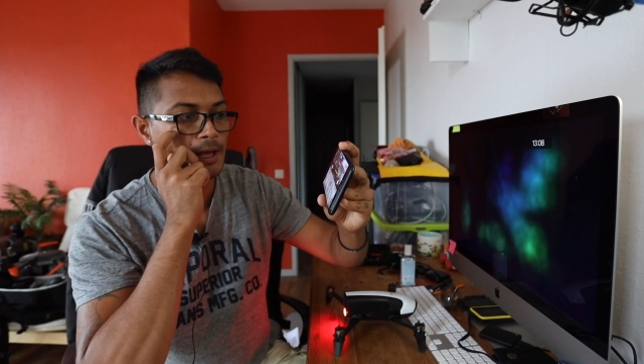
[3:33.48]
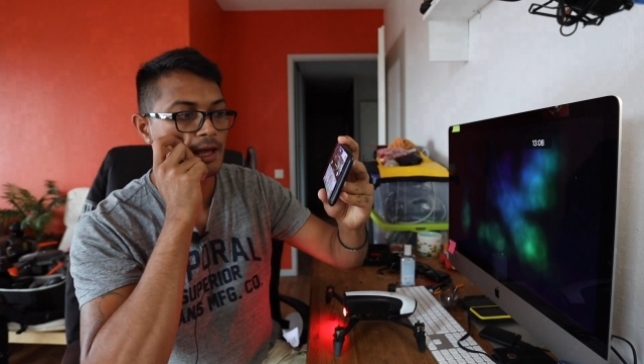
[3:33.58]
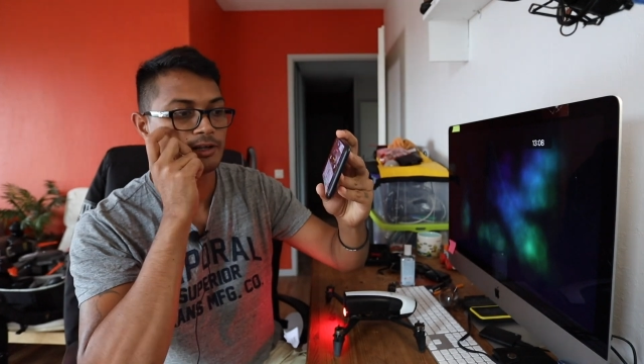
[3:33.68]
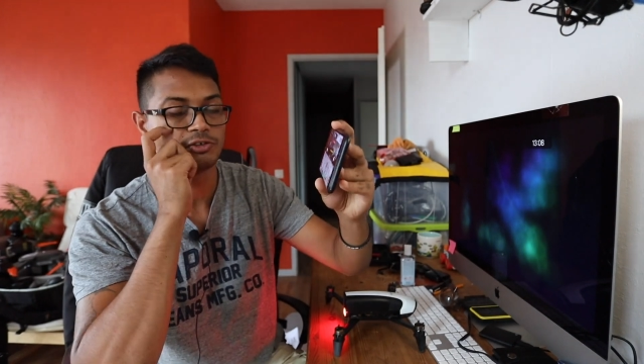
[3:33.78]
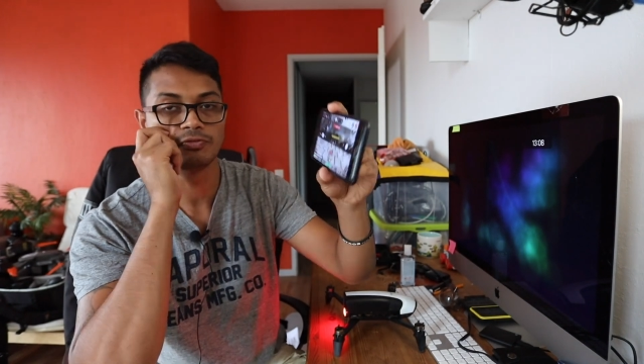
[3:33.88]

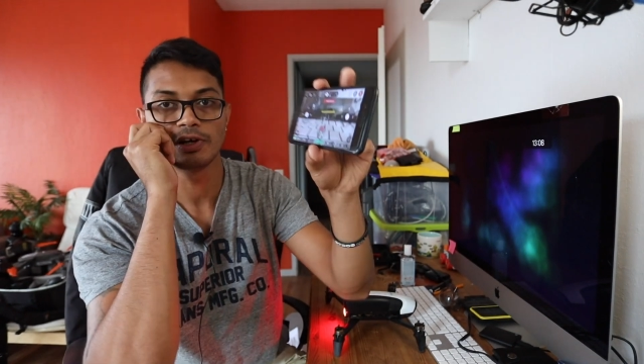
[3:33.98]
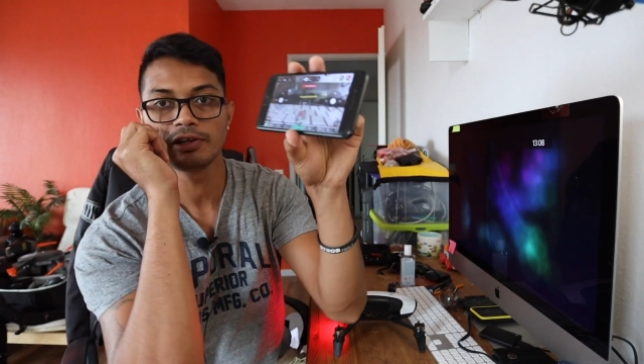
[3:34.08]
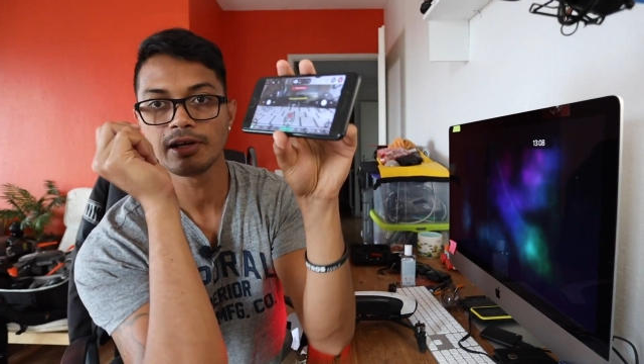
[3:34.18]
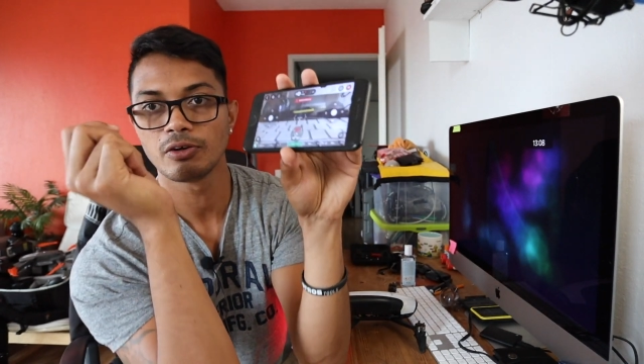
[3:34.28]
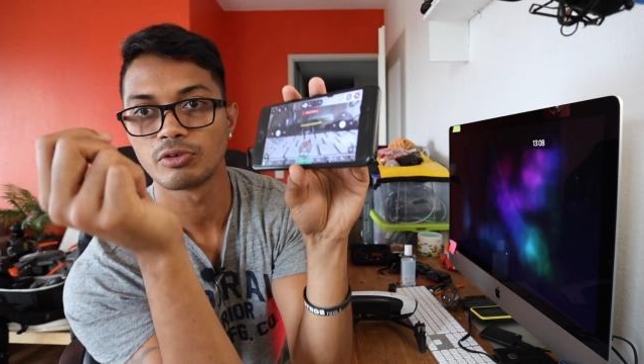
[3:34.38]
And to
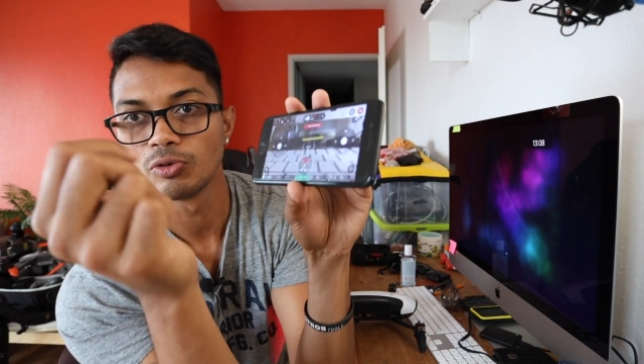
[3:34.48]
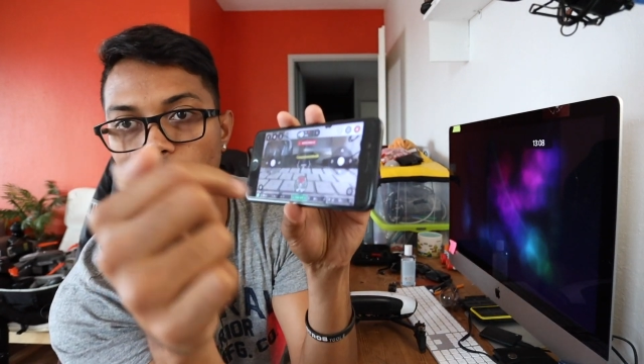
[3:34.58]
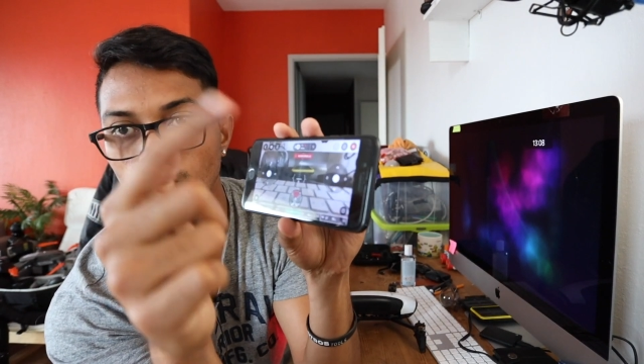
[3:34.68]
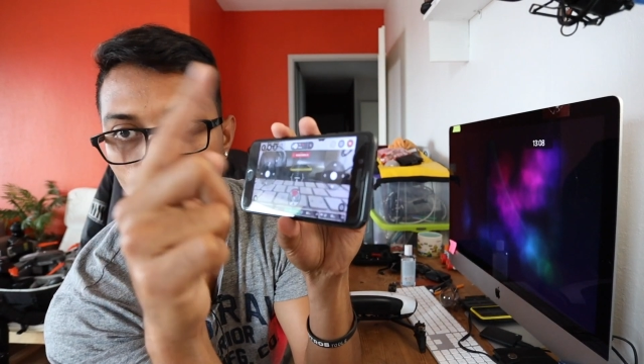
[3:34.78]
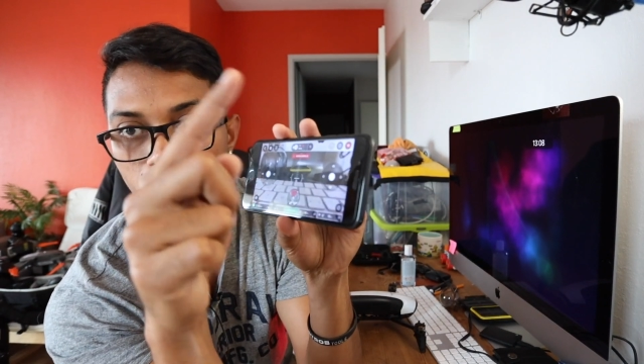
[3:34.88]
find out
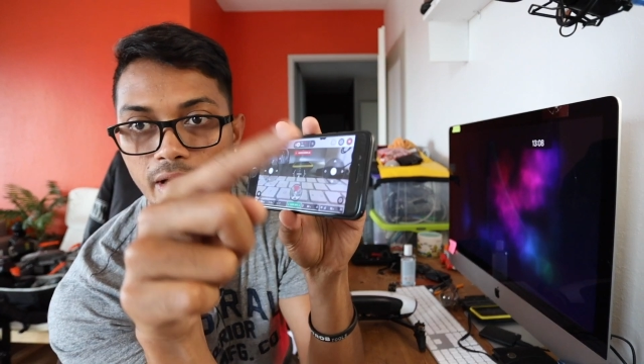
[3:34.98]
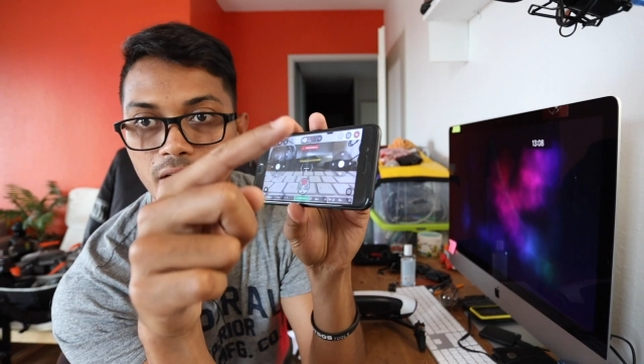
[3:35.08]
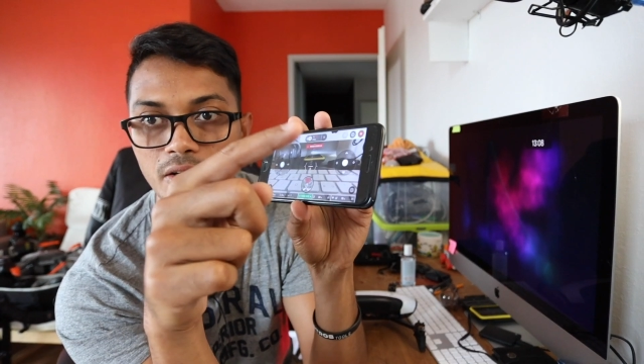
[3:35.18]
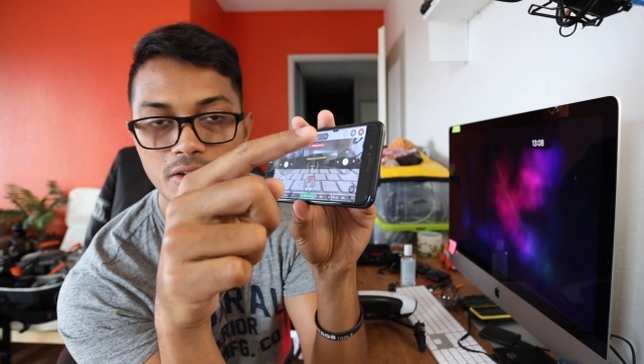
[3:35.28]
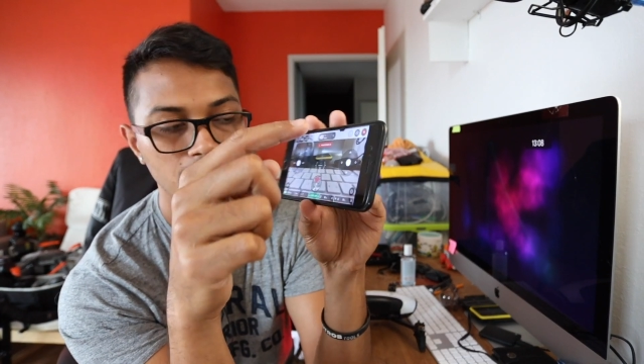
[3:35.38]
where